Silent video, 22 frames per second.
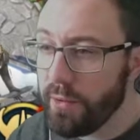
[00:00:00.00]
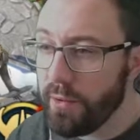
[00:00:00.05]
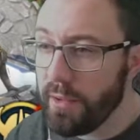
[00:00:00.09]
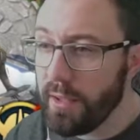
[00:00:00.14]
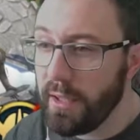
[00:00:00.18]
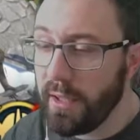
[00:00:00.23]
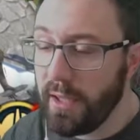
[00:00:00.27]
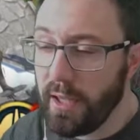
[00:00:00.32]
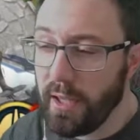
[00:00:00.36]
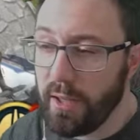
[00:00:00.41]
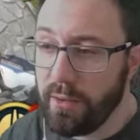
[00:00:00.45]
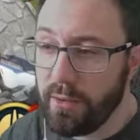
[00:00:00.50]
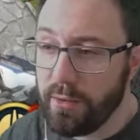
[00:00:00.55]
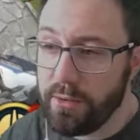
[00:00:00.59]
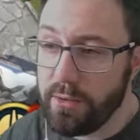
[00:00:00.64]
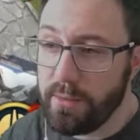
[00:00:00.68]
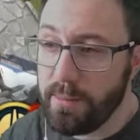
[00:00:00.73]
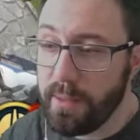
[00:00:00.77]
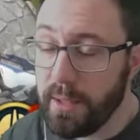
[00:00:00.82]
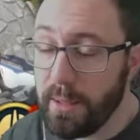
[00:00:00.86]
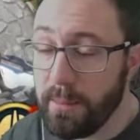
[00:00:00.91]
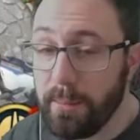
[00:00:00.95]
It can also
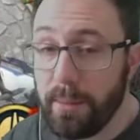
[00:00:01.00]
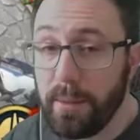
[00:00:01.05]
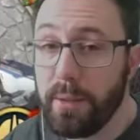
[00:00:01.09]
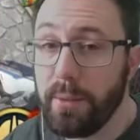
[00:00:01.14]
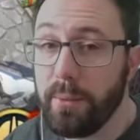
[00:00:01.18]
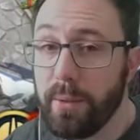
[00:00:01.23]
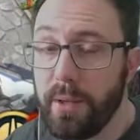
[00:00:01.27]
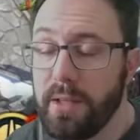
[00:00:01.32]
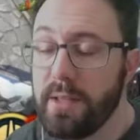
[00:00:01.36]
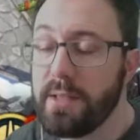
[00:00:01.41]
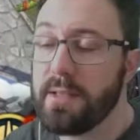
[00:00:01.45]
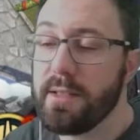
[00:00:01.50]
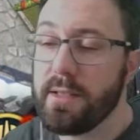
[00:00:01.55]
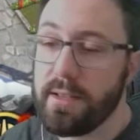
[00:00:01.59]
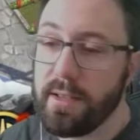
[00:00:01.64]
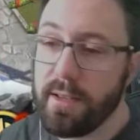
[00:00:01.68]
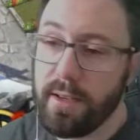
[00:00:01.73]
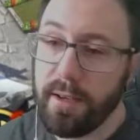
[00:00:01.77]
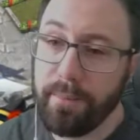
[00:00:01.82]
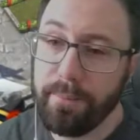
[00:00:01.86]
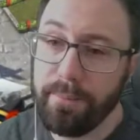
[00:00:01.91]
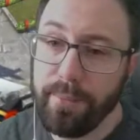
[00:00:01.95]
be a complete waste of
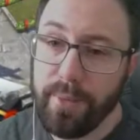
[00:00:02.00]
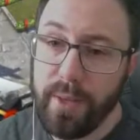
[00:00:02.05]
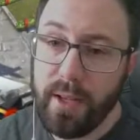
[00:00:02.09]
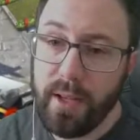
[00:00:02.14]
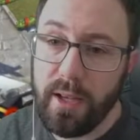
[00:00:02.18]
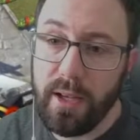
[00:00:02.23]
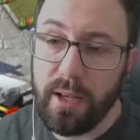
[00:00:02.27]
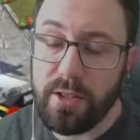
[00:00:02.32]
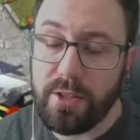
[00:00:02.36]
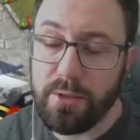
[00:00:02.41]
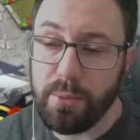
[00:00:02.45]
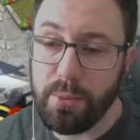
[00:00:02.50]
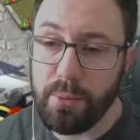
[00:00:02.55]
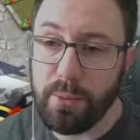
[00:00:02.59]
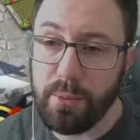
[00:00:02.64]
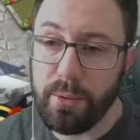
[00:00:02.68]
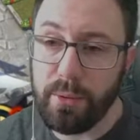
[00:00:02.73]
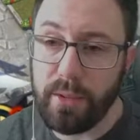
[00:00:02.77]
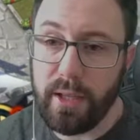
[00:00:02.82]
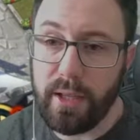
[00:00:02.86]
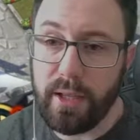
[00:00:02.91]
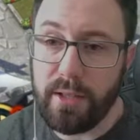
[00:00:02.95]
time, so we will
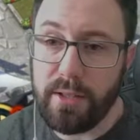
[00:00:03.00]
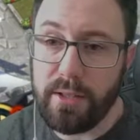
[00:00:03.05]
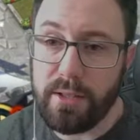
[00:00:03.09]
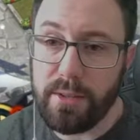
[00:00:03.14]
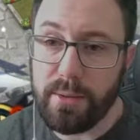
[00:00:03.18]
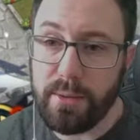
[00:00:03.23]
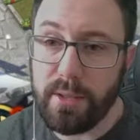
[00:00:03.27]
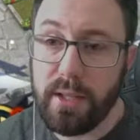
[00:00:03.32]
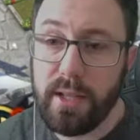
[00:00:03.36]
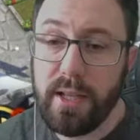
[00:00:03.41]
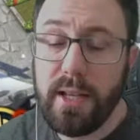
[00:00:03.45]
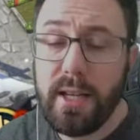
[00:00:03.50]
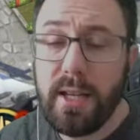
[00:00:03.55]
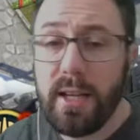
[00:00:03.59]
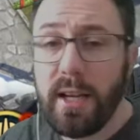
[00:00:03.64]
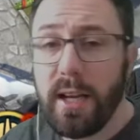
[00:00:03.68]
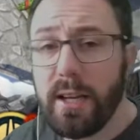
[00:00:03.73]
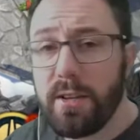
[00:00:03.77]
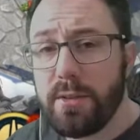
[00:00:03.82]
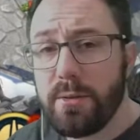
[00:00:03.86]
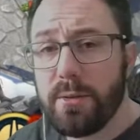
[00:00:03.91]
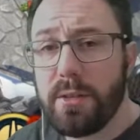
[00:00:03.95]
get into it.
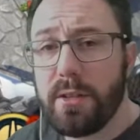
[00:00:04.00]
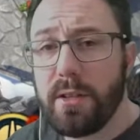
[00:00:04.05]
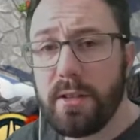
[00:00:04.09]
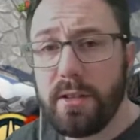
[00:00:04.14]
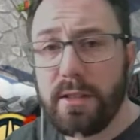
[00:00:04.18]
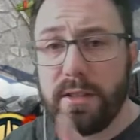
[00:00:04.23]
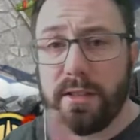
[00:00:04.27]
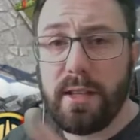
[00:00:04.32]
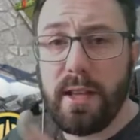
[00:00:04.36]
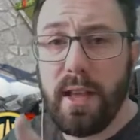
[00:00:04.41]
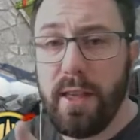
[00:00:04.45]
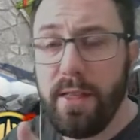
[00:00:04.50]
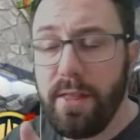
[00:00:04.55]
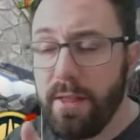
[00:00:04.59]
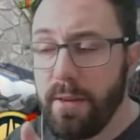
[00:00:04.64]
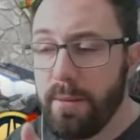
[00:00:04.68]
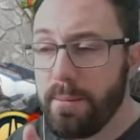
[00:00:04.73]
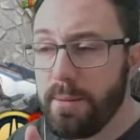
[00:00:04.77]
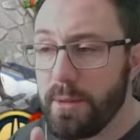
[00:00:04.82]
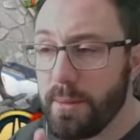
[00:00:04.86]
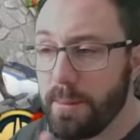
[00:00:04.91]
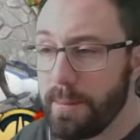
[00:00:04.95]
As always guys, a
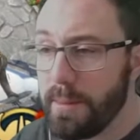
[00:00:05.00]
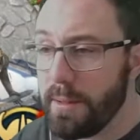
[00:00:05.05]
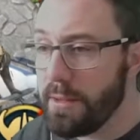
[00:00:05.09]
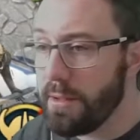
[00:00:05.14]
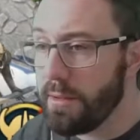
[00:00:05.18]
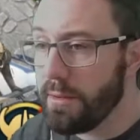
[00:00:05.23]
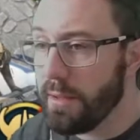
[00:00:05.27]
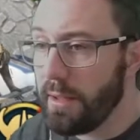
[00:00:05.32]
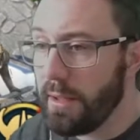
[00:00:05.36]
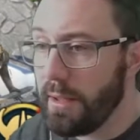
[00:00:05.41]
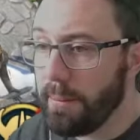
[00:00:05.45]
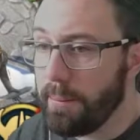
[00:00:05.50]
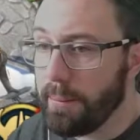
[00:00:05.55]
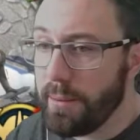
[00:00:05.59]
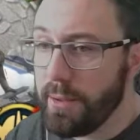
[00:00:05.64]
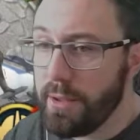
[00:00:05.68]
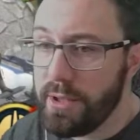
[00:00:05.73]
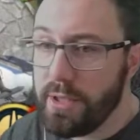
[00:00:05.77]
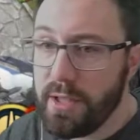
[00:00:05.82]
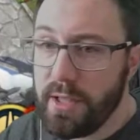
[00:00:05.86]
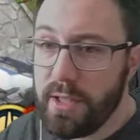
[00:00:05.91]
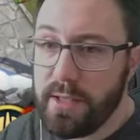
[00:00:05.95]
thumbs up is greatly
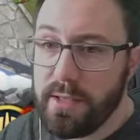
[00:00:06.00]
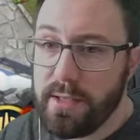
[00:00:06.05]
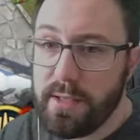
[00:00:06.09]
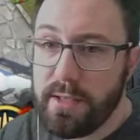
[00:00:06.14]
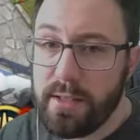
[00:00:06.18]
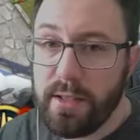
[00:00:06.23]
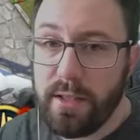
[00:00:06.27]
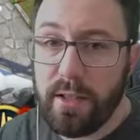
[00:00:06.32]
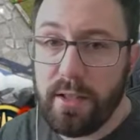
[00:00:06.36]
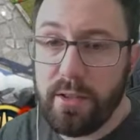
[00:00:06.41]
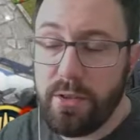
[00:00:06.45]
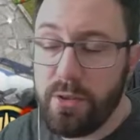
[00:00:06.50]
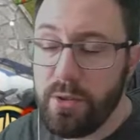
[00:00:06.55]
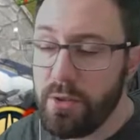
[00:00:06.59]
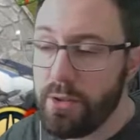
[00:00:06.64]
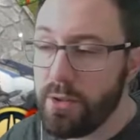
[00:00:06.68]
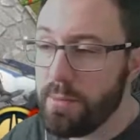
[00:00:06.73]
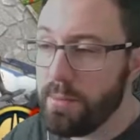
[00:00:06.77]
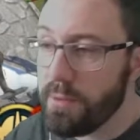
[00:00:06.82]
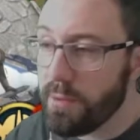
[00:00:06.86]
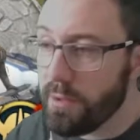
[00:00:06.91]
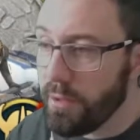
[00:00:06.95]
appreciated. Do
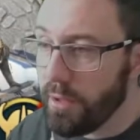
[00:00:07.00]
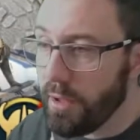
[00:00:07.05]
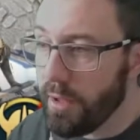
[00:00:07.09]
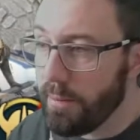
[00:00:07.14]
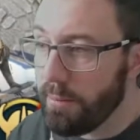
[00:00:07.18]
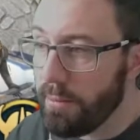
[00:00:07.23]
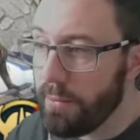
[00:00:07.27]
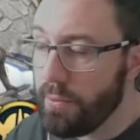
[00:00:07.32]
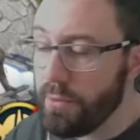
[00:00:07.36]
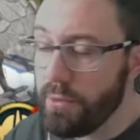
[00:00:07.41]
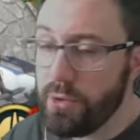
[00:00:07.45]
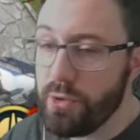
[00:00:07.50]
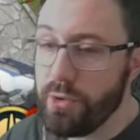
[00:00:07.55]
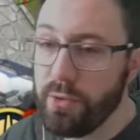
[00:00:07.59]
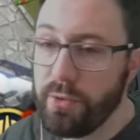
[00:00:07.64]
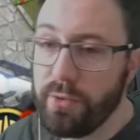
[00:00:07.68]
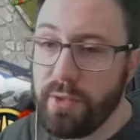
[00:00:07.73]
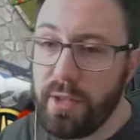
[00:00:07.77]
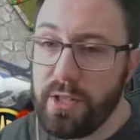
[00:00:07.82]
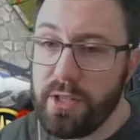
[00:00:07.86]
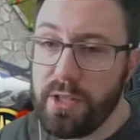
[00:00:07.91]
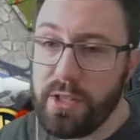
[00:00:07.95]
subscribe if you enjoy
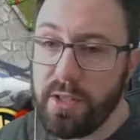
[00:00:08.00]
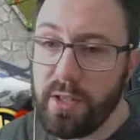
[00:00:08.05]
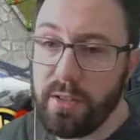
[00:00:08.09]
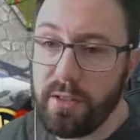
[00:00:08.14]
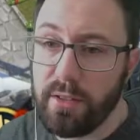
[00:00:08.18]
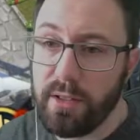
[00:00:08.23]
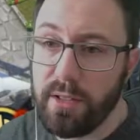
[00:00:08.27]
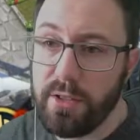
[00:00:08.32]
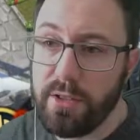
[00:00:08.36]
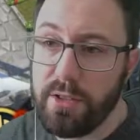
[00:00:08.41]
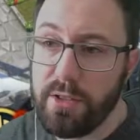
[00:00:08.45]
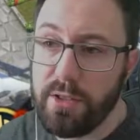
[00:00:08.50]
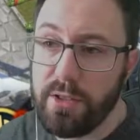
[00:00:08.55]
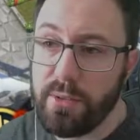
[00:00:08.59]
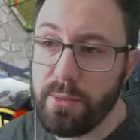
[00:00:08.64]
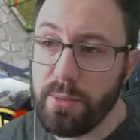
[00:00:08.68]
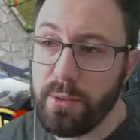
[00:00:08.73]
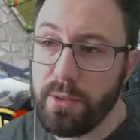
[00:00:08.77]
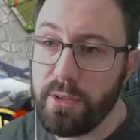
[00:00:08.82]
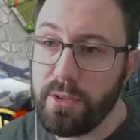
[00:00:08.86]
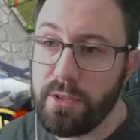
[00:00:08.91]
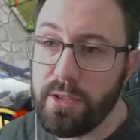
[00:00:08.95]
Raid Shadow Legends. We're
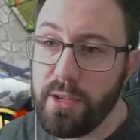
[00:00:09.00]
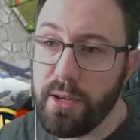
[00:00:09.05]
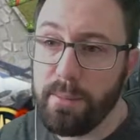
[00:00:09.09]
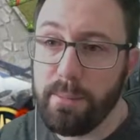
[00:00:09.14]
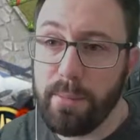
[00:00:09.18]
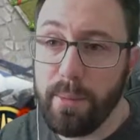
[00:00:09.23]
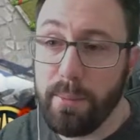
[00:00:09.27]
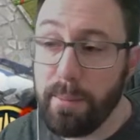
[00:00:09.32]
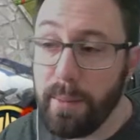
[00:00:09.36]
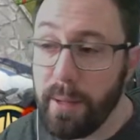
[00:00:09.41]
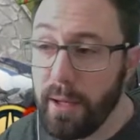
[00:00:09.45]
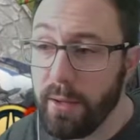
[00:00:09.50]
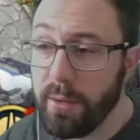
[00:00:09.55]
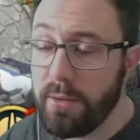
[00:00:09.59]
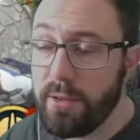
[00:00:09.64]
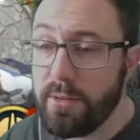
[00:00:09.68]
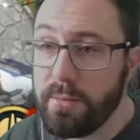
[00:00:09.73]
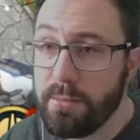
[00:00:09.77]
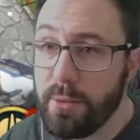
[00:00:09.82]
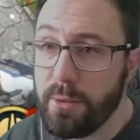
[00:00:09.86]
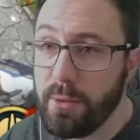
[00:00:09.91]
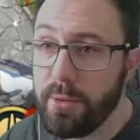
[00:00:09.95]
going to start pumping out
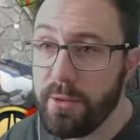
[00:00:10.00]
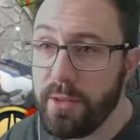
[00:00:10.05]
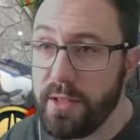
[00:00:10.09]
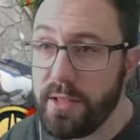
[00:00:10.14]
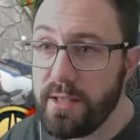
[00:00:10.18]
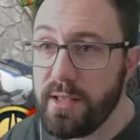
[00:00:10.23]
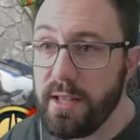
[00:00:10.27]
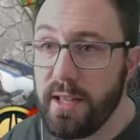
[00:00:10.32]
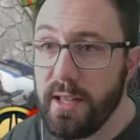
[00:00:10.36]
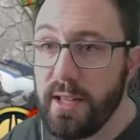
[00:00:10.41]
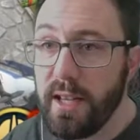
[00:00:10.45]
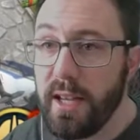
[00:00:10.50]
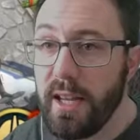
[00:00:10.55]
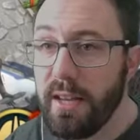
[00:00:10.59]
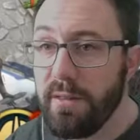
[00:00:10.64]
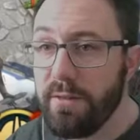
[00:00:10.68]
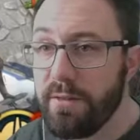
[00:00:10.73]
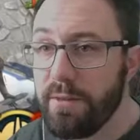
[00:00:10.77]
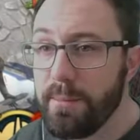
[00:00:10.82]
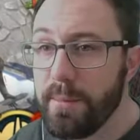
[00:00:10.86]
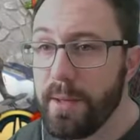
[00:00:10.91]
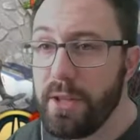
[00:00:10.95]
some more of these
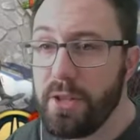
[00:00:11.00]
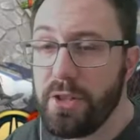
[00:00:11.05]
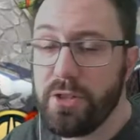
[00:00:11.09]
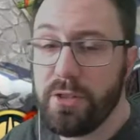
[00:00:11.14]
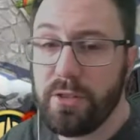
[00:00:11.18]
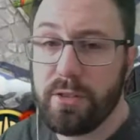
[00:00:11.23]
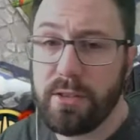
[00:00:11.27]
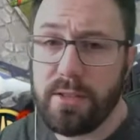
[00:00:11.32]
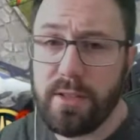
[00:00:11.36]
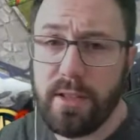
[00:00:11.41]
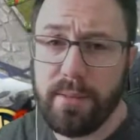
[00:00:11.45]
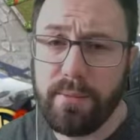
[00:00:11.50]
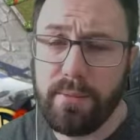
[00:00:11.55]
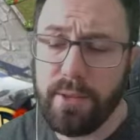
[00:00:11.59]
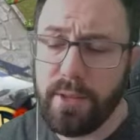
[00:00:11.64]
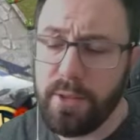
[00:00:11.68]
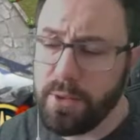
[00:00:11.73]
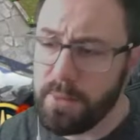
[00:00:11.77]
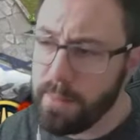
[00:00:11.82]
informational type videos.